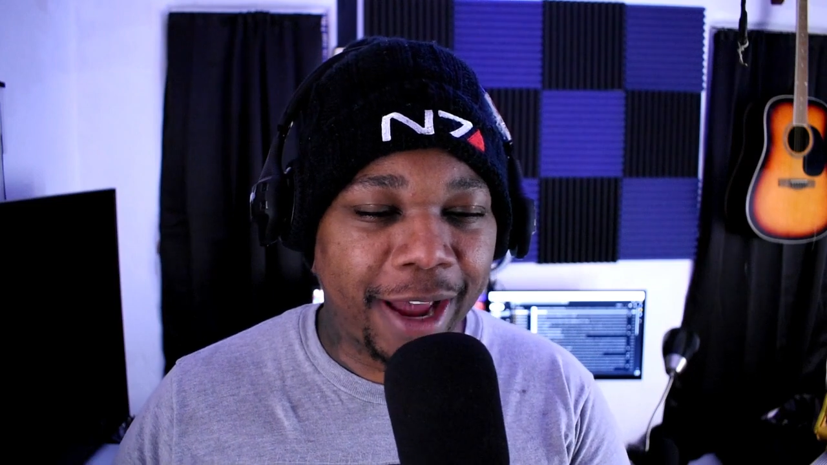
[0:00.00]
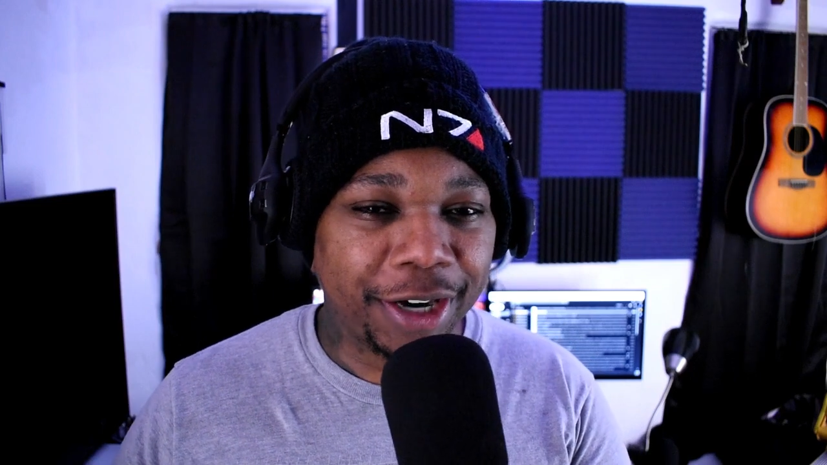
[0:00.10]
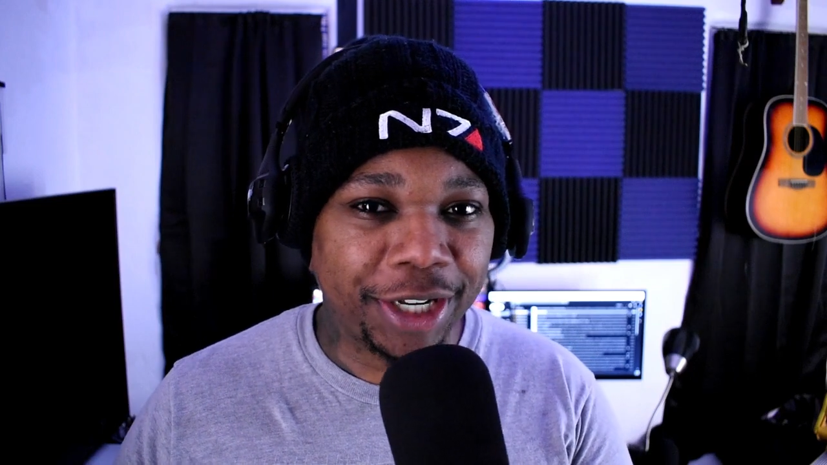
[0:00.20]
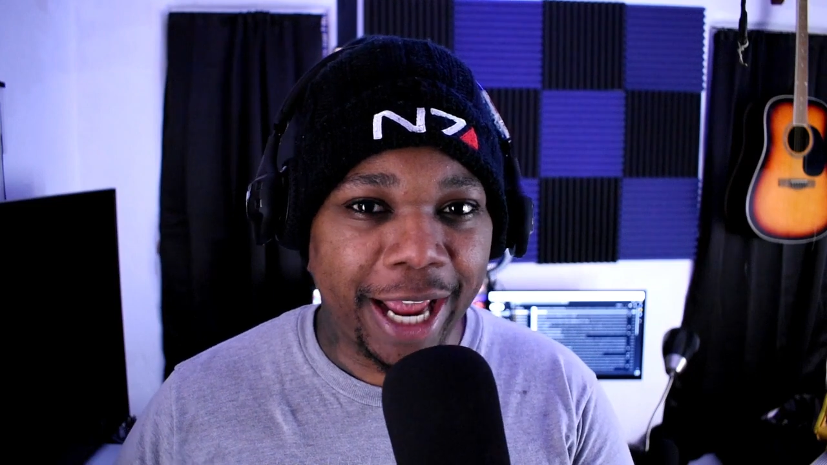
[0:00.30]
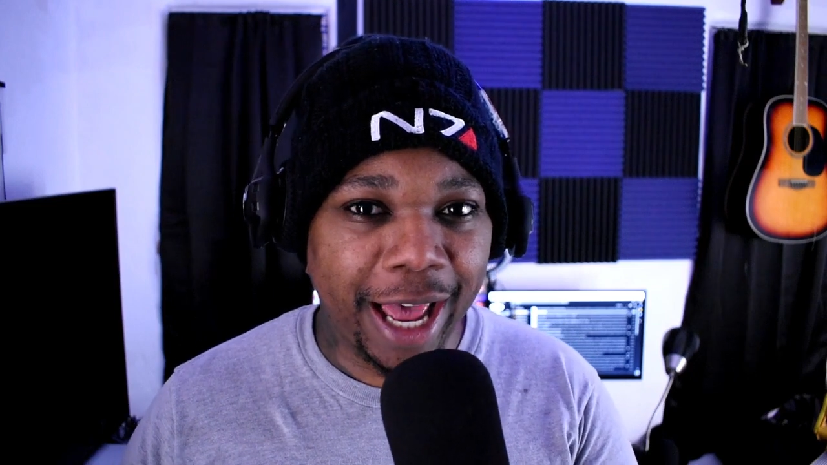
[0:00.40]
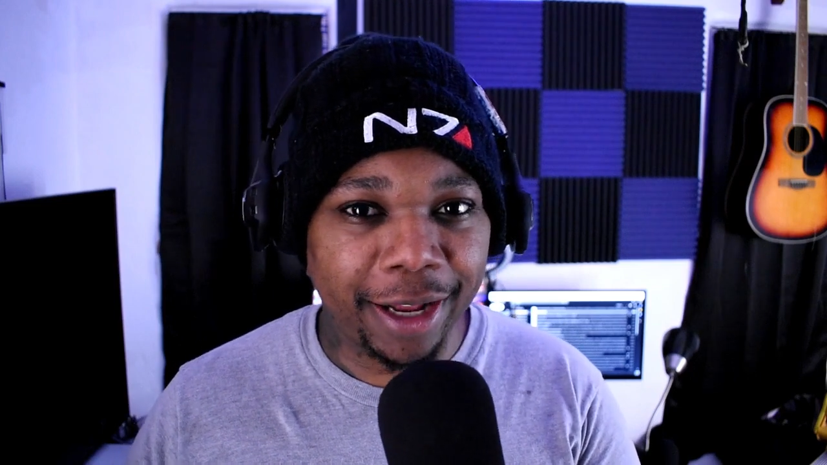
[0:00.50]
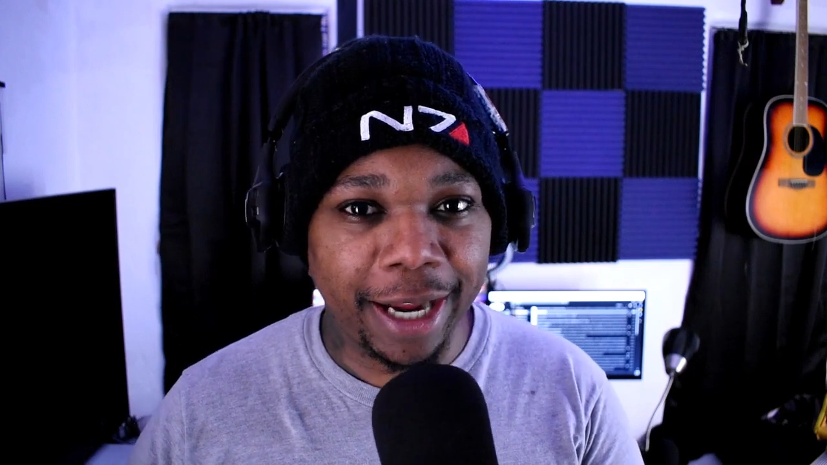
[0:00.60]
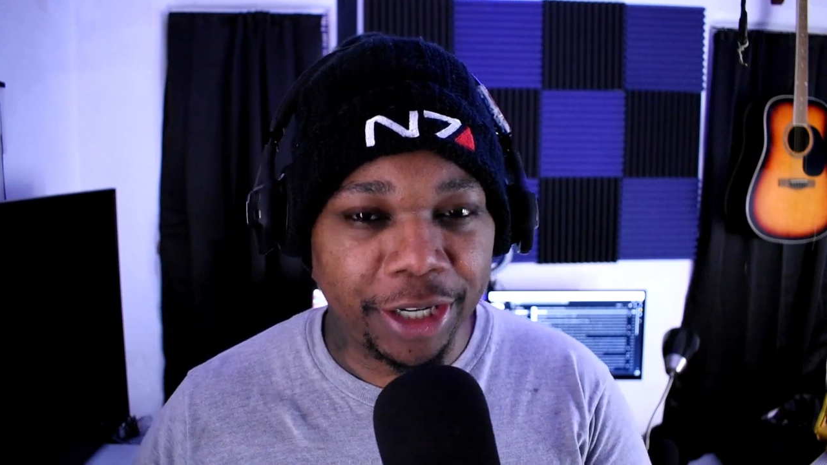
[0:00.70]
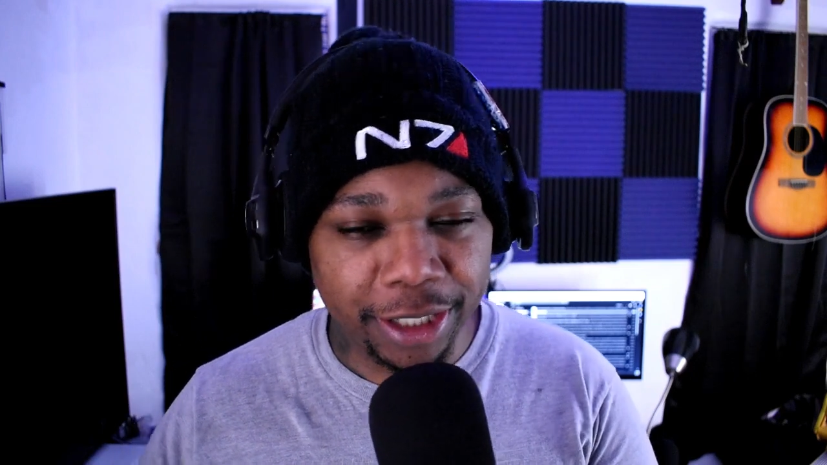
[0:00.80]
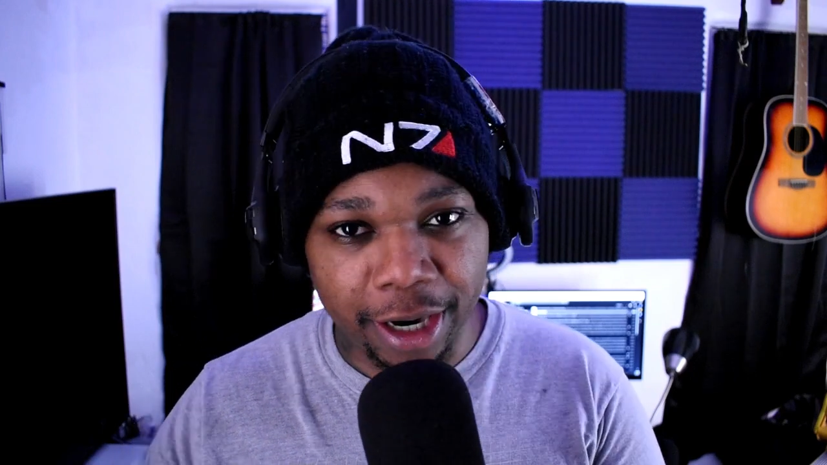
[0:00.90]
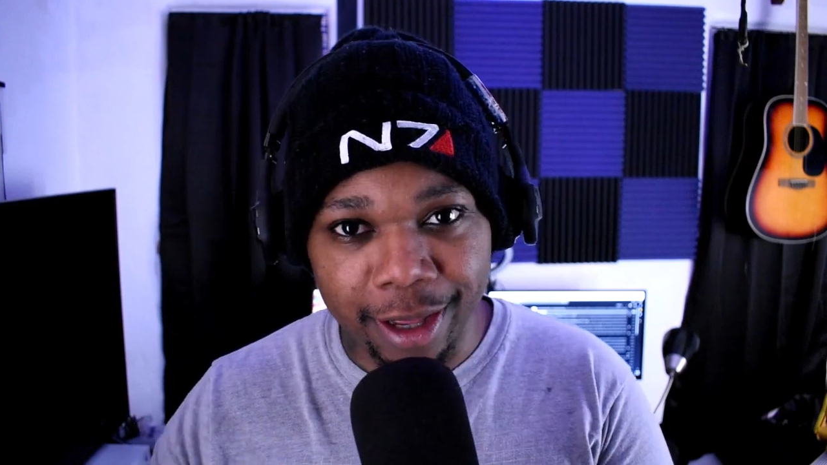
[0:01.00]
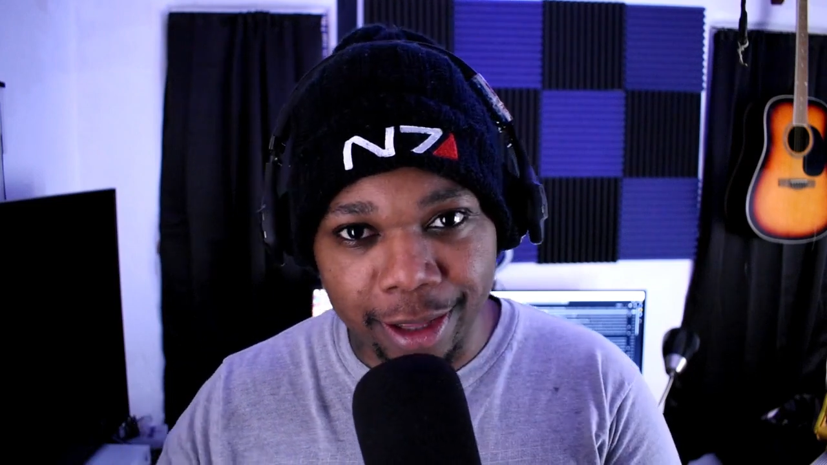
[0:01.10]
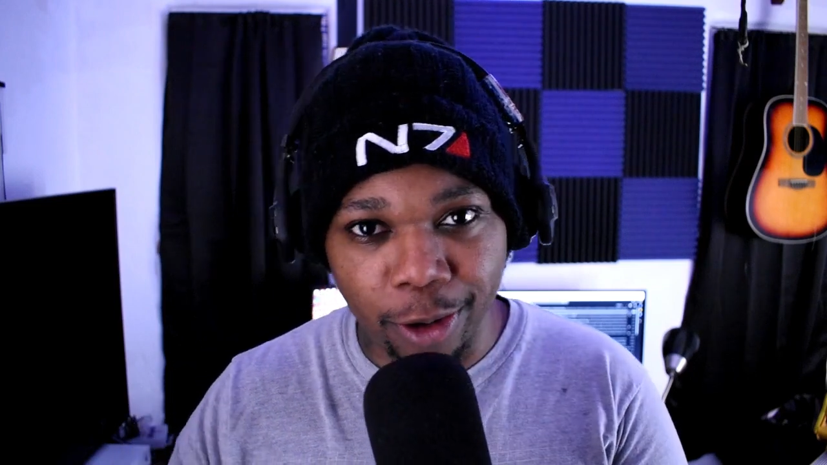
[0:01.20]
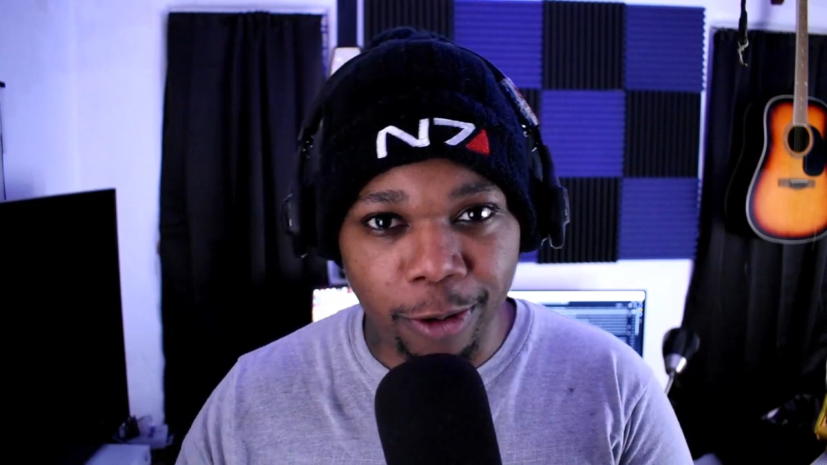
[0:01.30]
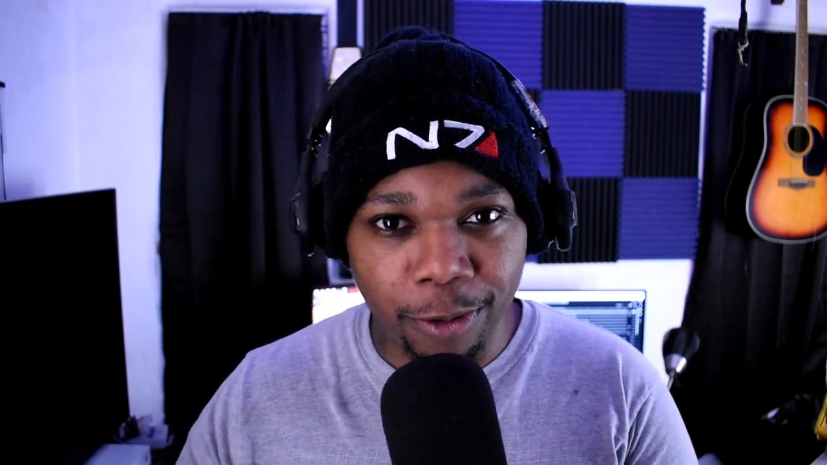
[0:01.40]
actually had like just a
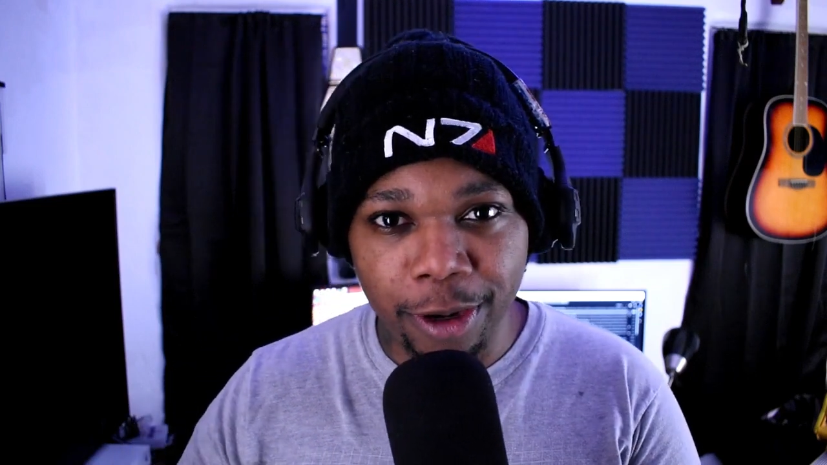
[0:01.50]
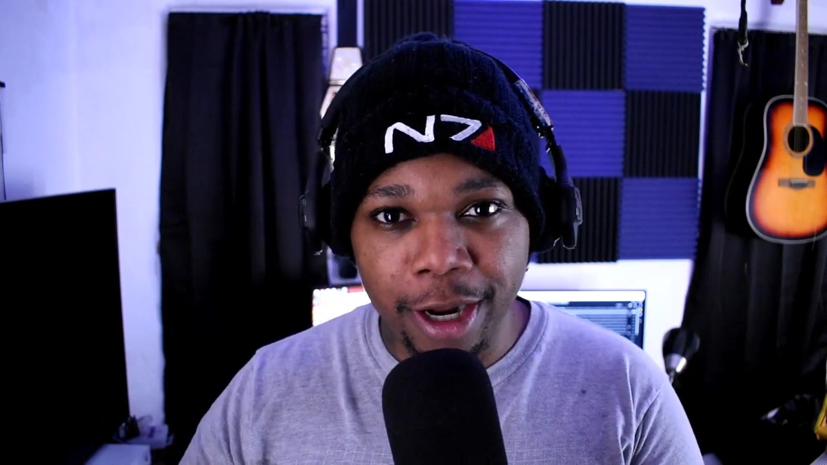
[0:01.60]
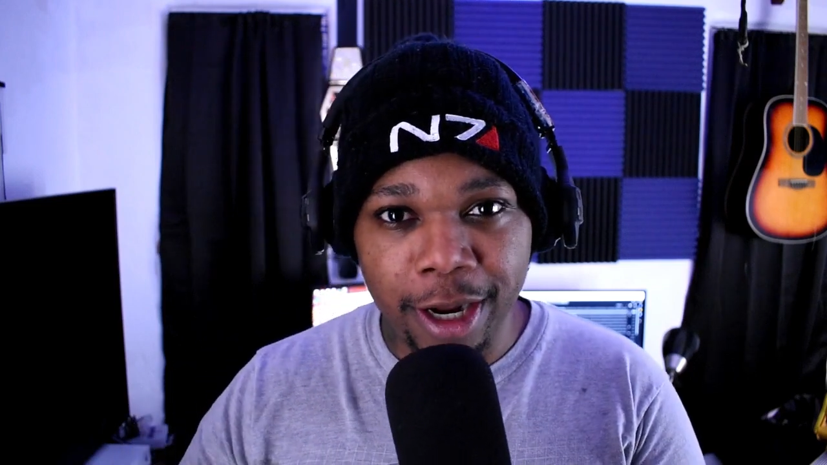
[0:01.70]
thorough